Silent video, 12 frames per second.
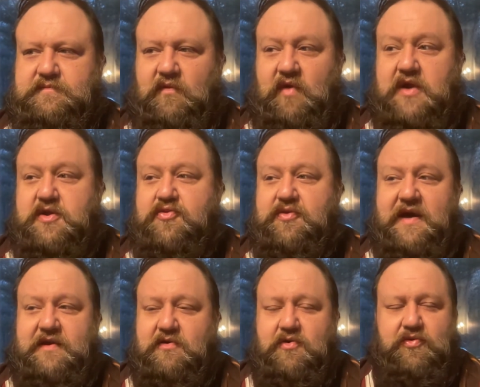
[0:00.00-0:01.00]

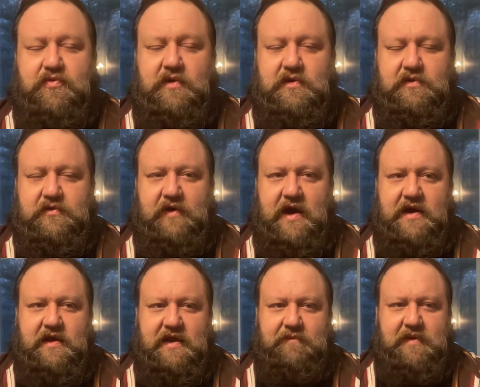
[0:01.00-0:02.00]
Legislators will try
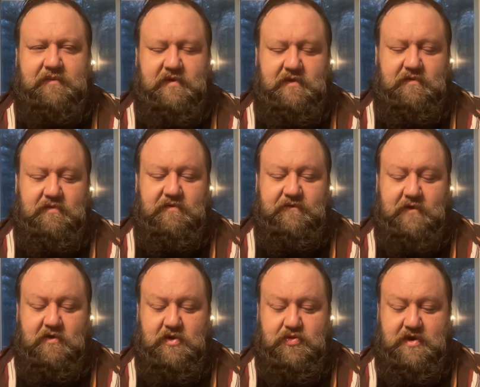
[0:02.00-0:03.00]
to get people to
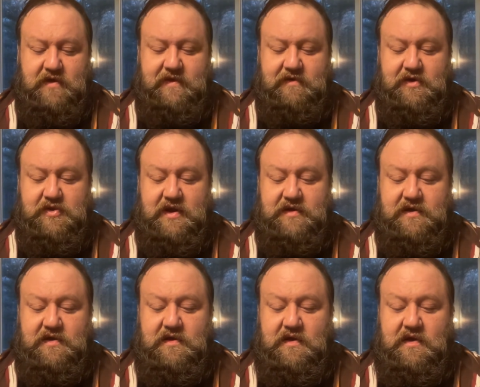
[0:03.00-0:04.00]
focus on their
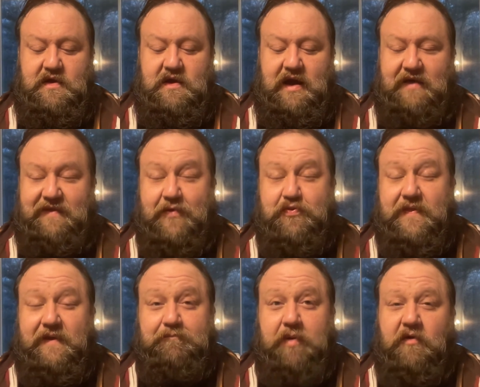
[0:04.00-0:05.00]
agenda. That's
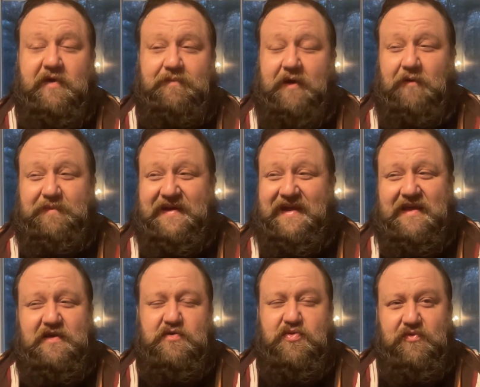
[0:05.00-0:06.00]
what the bully pulpit
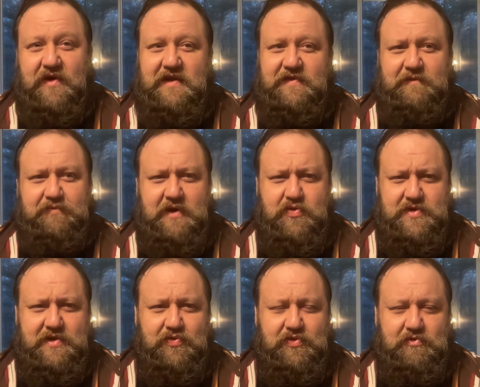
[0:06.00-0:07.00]
is, right? The
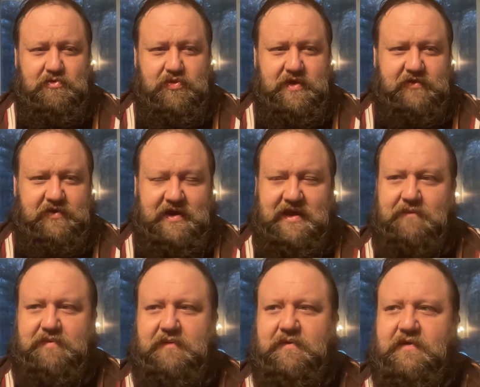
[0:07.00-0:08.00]
presidents use. They try to
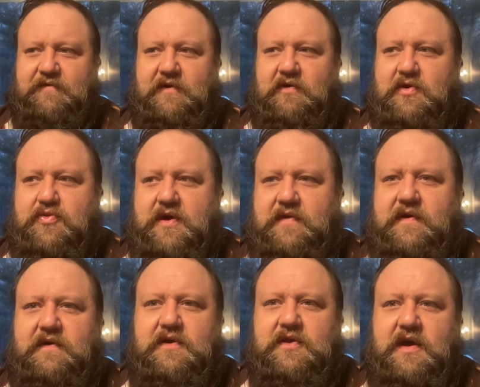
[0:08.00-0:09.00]
get people to focus on
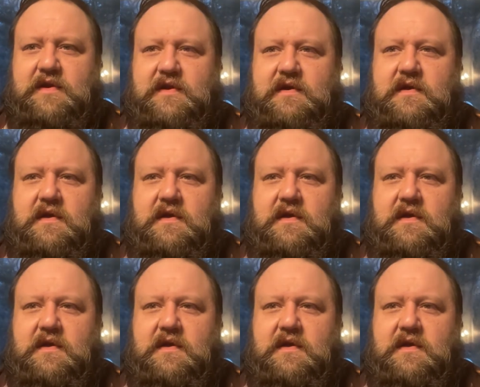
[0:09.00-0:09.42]
their agenda.